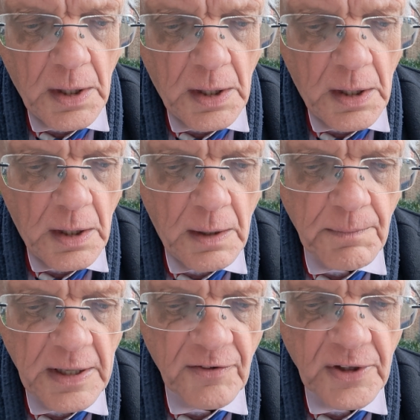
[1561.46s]

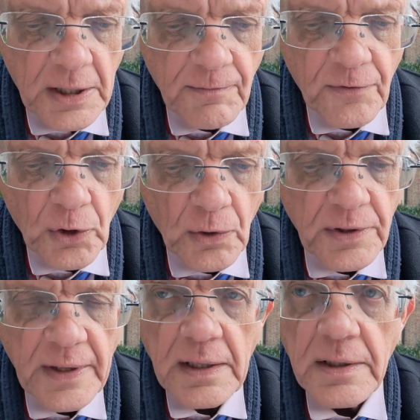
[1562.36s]
have come forward,
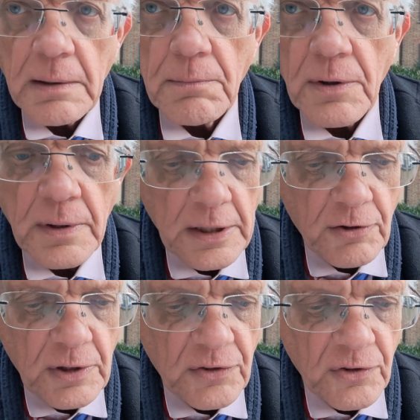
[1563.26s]
and that number
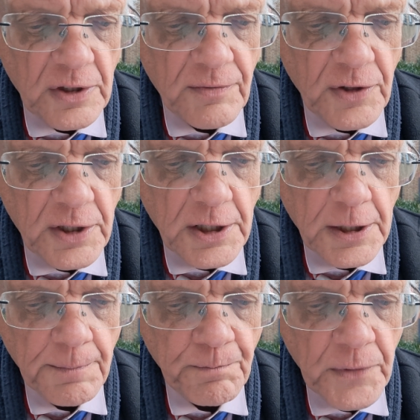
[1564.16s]
increases every year.